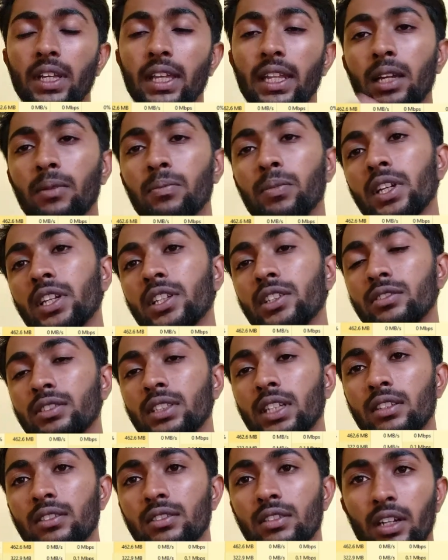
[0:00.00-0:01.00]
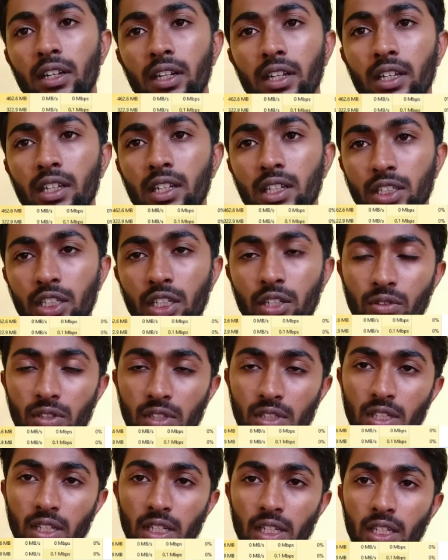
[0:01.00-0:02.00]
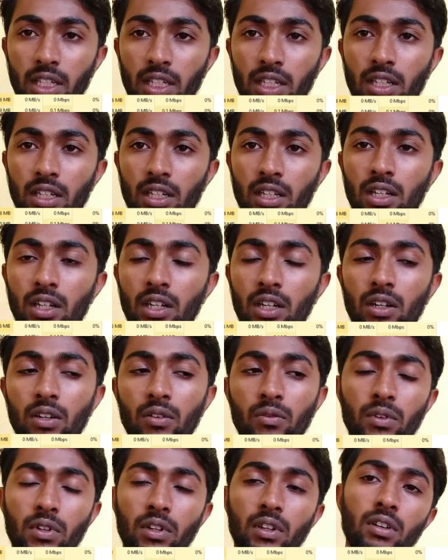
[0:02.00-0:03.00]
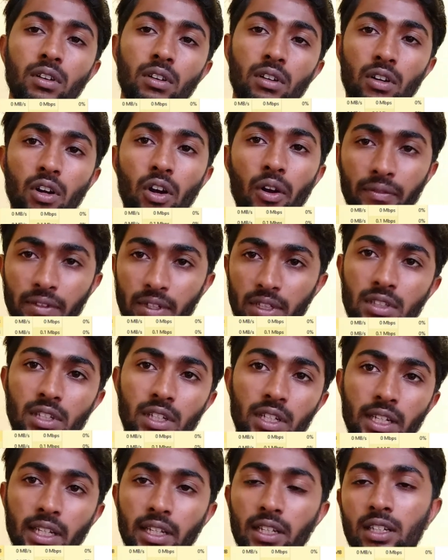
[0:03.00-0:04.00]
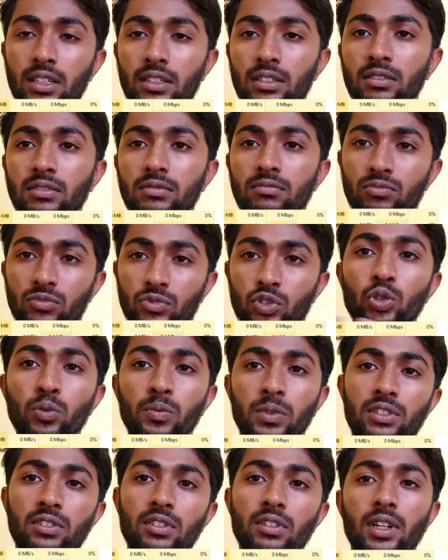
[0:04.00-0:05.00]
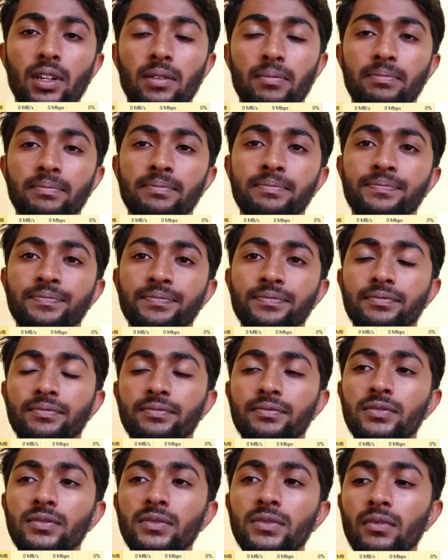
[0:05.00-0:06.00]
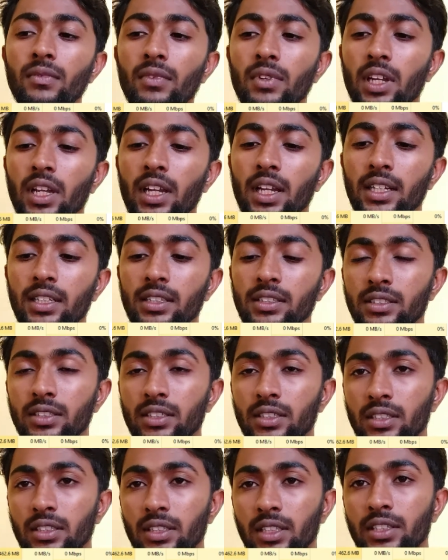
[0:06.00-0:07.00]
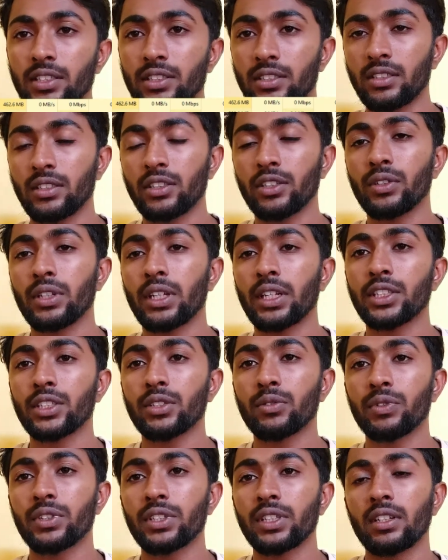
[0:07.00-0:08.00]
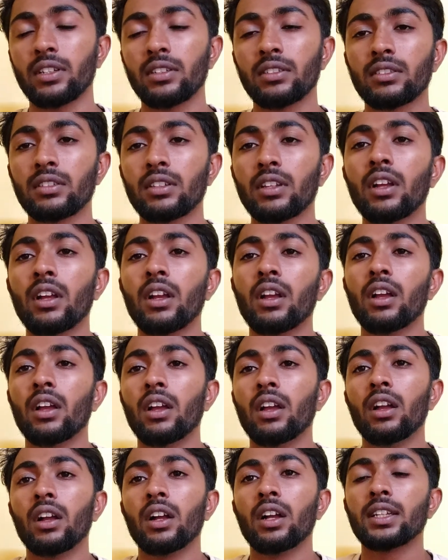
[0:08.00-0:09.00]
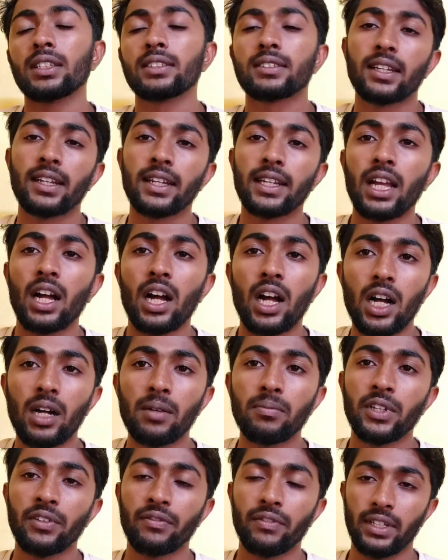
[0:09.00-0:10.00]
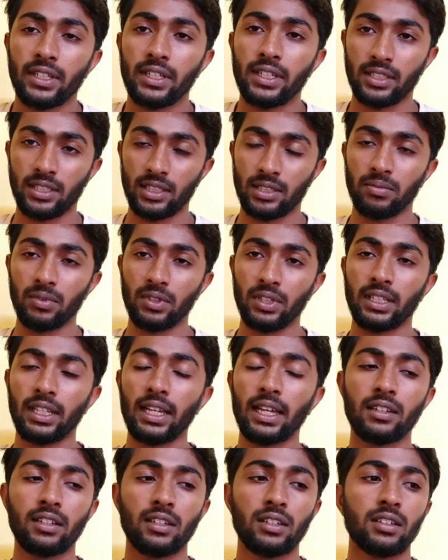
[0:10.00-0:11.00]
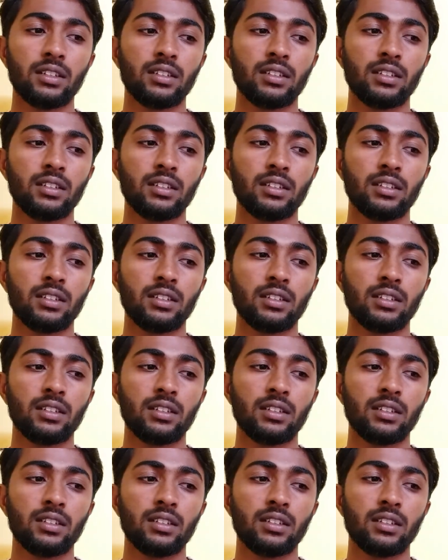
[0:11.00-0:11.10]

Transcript: Any application that is running continuously will obviously take too much RAM. And your next question is there any harm if I disable that?